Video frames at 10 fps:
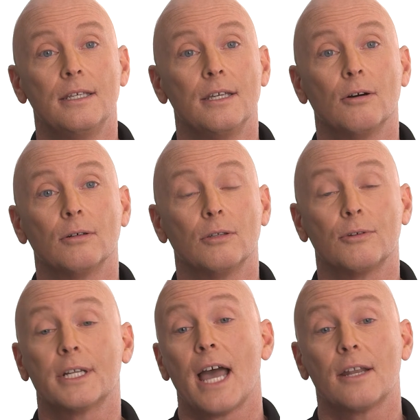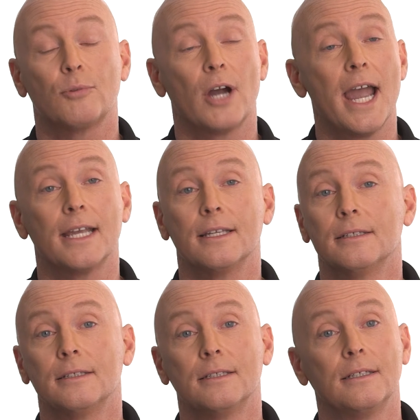you know, learning how to pray.
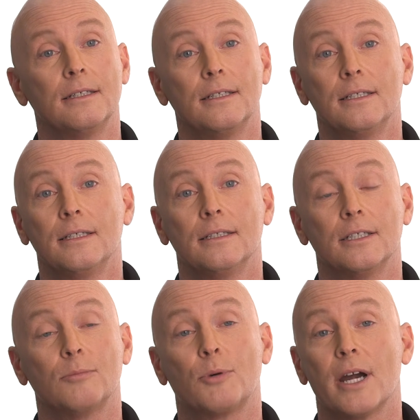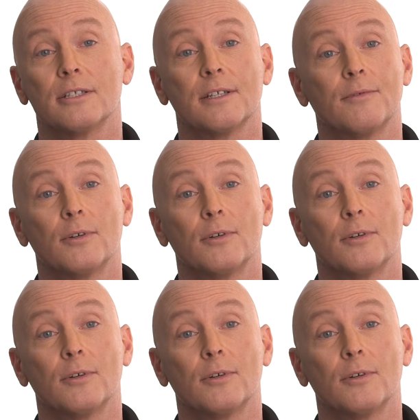Little prayers at